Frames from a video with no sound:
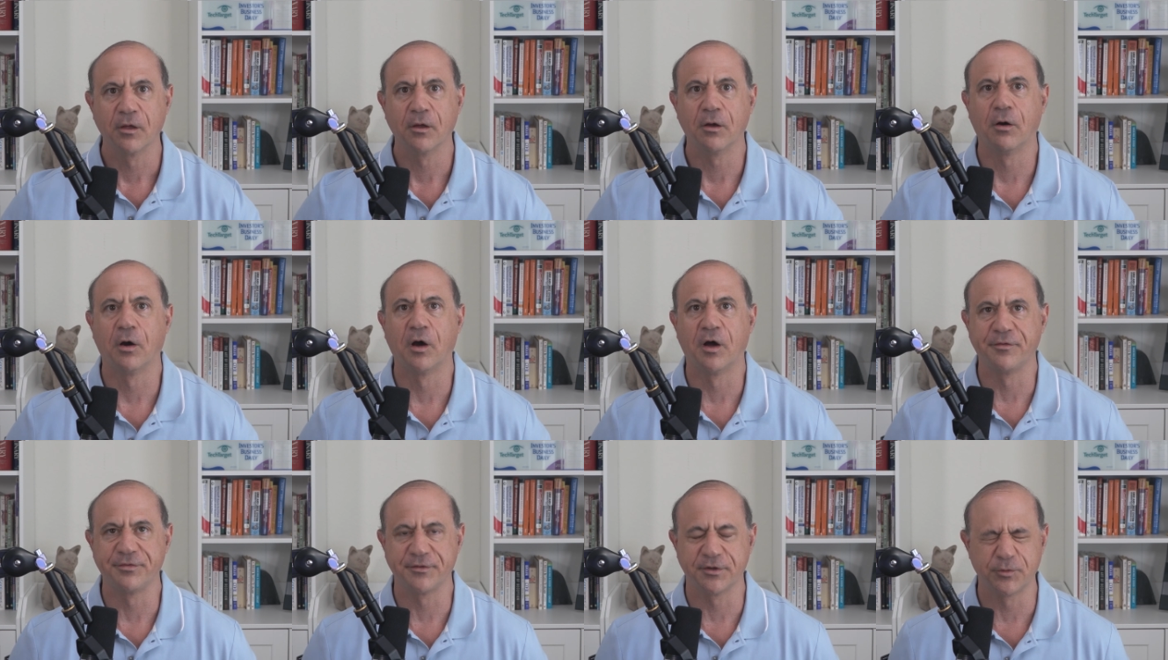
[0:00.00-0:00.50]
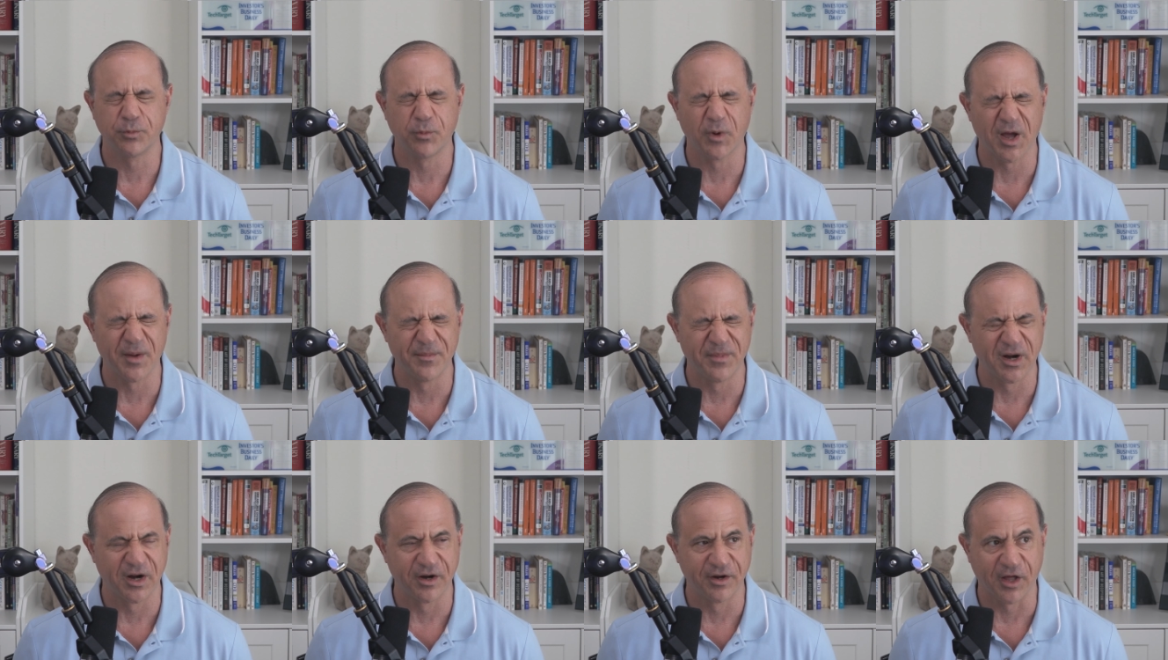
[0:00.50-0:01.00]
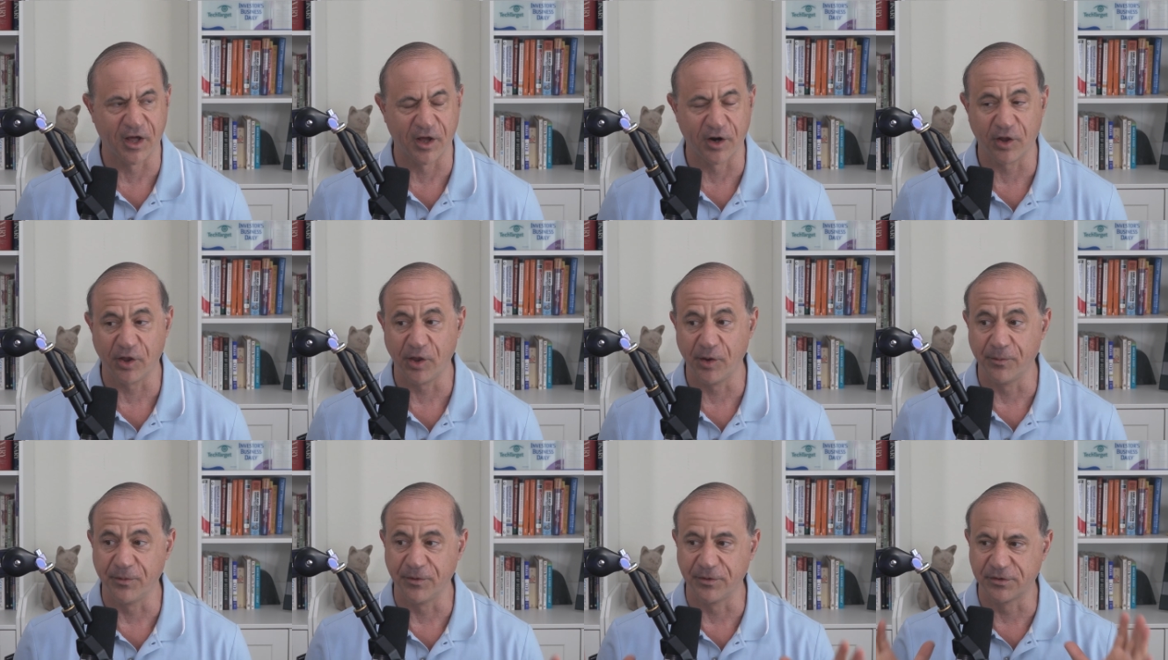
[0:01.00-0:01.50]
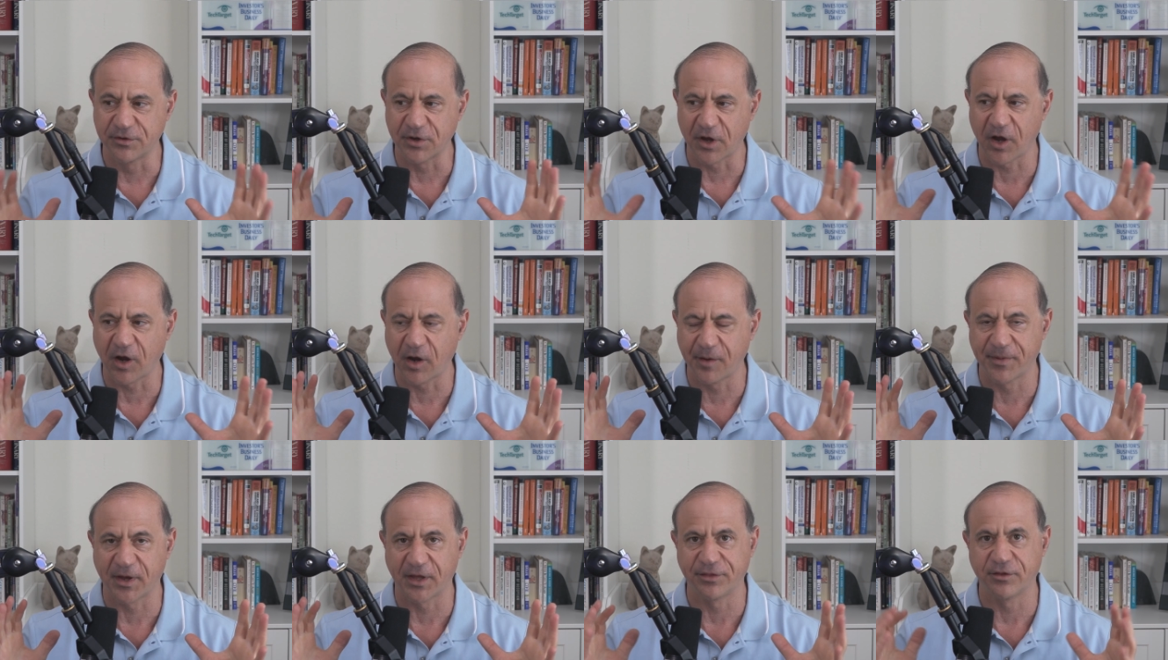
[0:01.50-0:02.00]
on this webinar. Not only will we
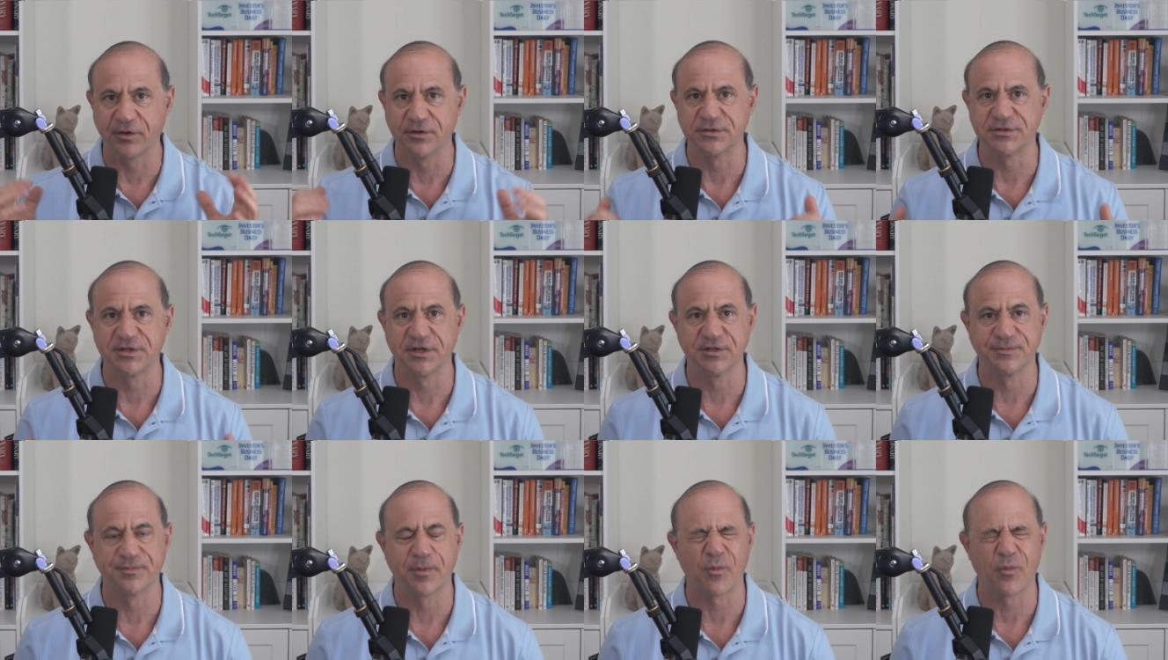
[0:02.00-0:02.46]
talk about those things,